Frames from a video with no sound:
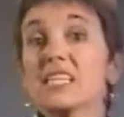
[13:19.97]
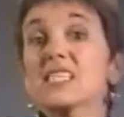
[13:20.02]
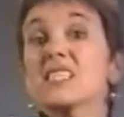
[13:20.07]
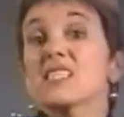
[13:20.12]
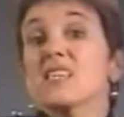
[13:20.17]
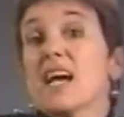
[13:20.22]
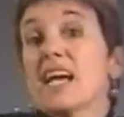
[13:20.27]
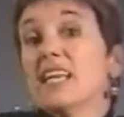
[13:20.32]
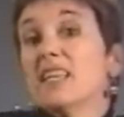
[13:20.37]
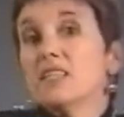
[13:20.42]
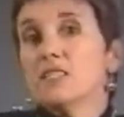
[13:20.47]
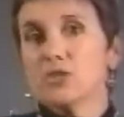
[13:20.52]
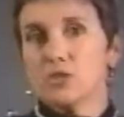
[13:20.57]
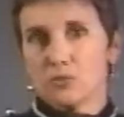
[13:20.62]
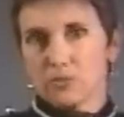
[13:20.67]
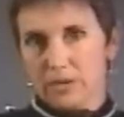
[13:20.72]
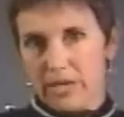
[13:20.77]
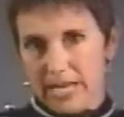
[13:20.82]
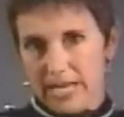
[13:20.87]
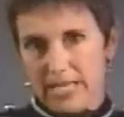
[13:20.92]

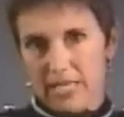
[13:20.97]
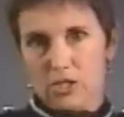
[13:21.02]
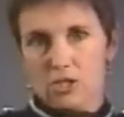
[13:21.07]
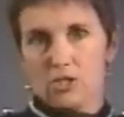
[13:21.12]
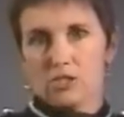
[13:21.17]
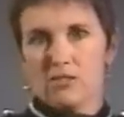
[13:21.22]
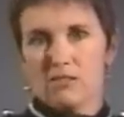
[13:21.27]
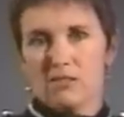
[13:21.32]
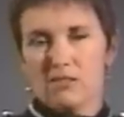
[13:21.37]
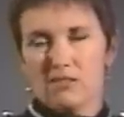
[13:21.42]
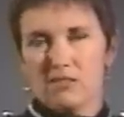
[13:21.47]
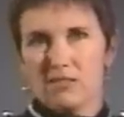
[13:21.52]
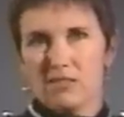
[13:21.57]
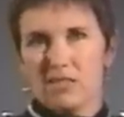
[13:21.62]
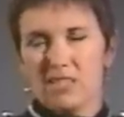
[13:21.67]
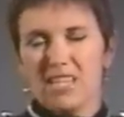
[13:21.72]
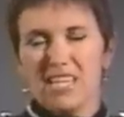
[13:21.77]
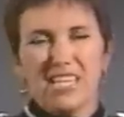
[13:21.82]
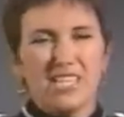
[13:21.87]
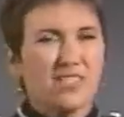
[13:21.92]
Silent rage.
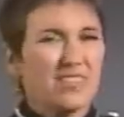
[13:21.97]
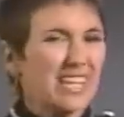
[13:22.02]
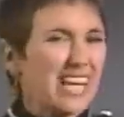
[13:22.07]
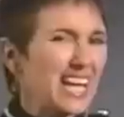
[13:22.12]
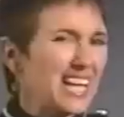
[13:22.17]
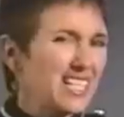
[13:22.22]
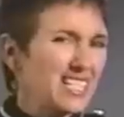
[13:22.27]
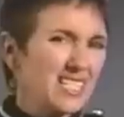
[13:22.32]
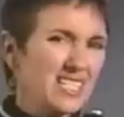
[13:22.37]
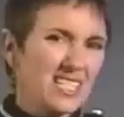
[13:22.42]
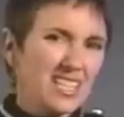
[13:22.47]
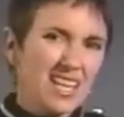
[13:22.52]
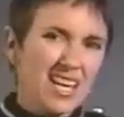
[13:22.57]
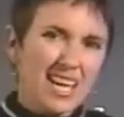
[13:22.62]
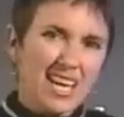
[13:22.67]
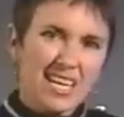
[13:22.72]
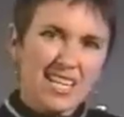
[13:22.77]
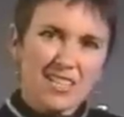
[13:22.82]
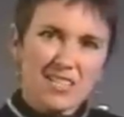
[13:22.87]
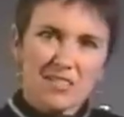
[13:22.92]
You know, that is
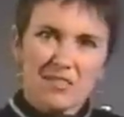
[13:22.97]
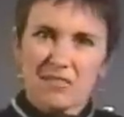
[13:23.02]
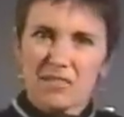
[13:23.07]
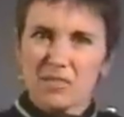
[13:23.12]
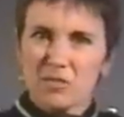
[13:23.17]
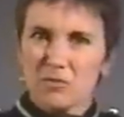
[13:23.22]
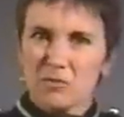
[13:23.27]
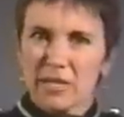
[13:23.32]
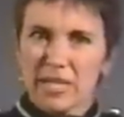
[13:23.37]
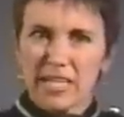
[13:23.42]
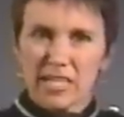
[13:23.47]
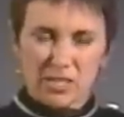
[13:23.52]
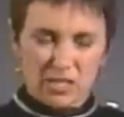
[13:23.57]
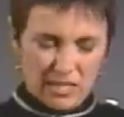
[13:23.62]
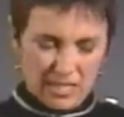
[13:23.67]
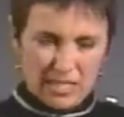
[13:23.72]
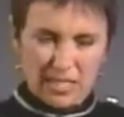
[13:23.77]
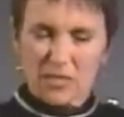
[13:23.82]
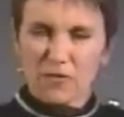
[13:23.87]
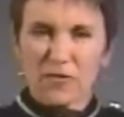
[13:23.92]
the anger and the rage
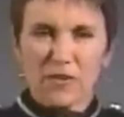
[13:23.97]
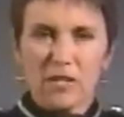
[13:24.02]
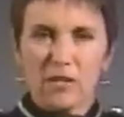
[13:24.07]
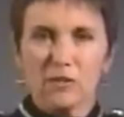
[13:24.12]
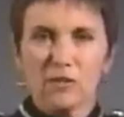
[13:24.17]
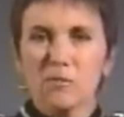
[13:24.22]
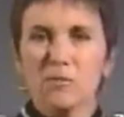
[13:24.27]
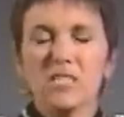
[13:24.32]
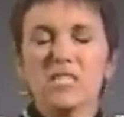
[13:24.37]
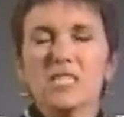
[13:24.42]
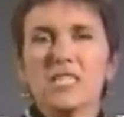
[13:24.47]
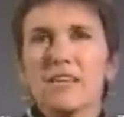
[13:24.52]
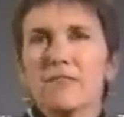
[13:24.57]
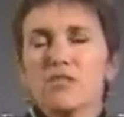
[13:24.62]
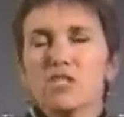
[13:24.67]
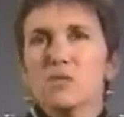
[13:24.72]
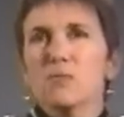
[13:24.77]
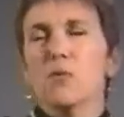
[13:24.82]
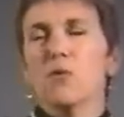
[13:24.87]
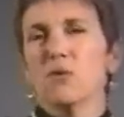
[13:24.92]
that is felt, but it's
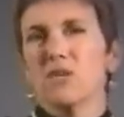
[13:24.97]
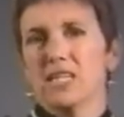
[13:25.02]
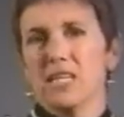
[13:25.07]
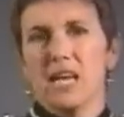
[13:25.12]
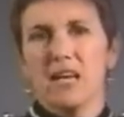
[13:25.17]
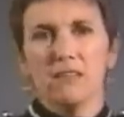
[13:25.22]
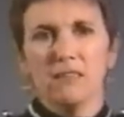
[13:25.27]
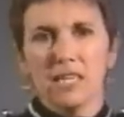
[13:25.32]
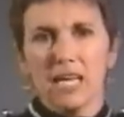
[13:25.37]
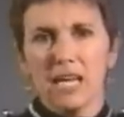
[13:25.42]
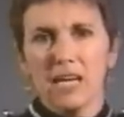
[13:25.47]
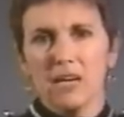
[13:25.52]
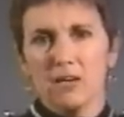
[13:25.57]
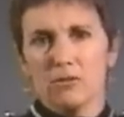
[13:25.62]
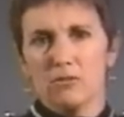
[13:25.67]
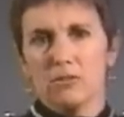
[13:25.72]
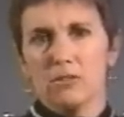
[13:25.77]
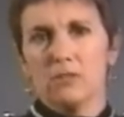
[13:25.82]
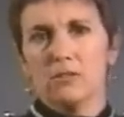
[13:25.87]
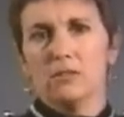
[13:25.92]
never spoken out
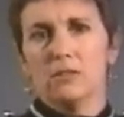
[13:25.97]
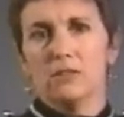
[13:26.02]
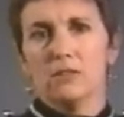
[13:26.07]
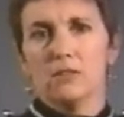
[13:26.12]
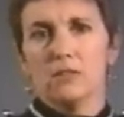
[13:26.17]
loud.